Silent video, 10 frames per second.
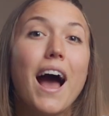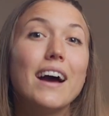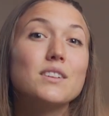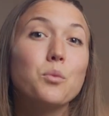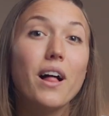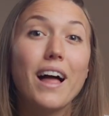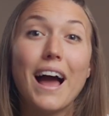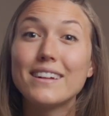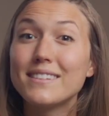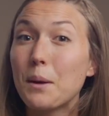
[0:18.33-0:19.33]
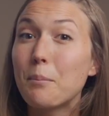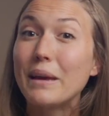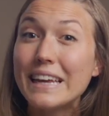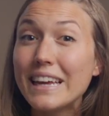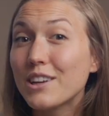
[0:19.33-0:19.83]
as well as
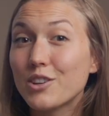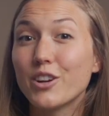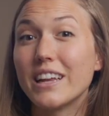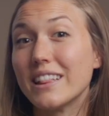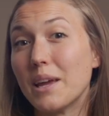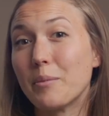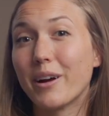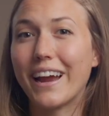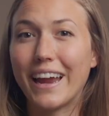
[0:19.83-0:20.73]
peeing during labor